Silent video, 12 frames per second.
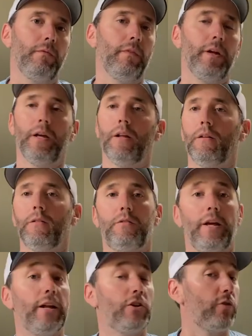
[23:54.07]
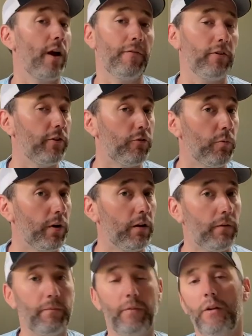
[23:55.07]
and travel as well.
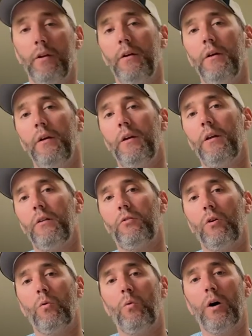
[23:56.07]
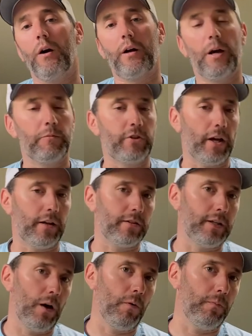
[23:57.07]
So come check us
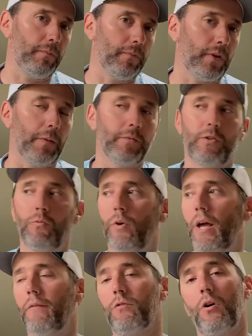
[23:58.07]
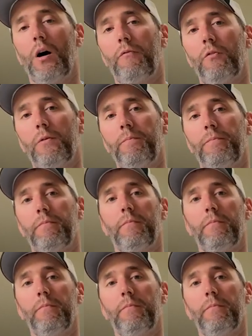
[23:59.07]
out, come see what we have to offer,